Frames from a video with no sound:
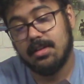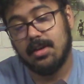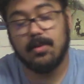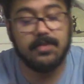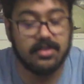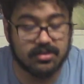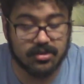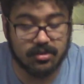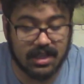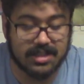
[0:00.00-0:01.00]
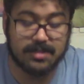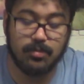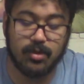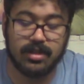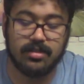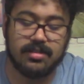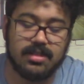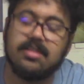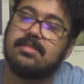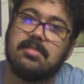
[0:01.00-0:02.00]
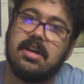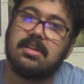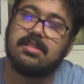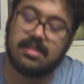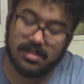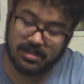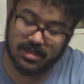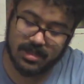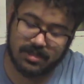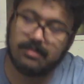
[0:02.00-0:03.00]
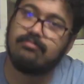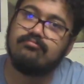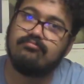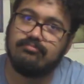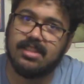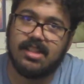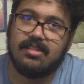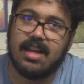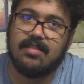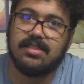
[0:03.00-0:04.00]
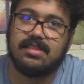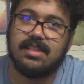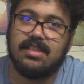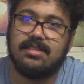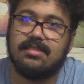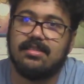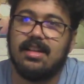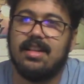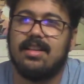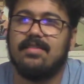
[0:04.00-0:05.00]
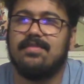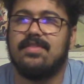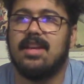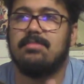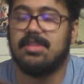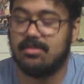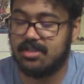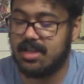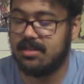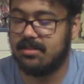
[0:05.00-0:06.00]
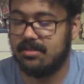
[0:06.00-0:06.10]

Hopefully there's no, like, spoilers in this box, because, like, you know, I haven't seen any of the episodes yet.